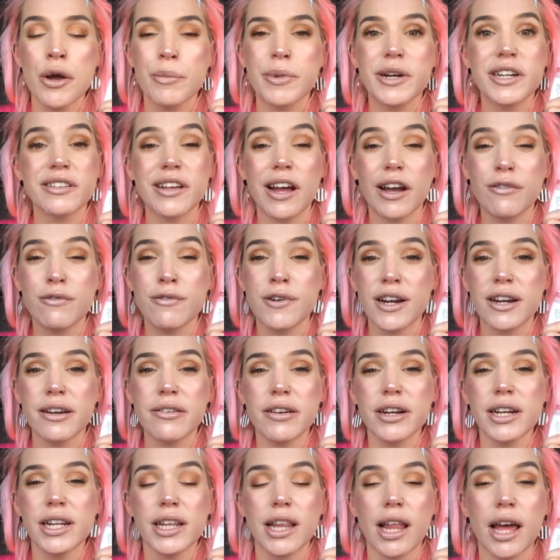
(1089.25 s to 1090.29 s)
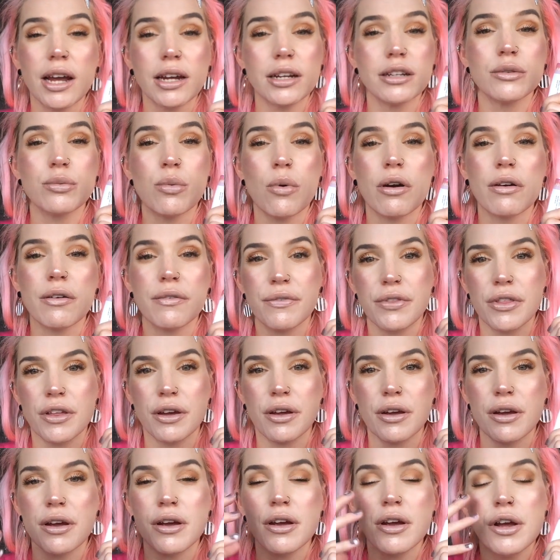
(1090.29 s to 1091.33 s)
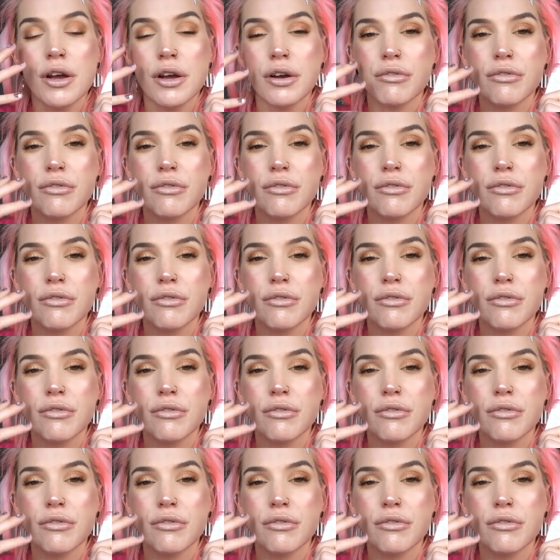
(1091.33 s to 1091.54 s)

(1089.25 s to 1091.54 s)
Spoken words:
because I really, really liked one of the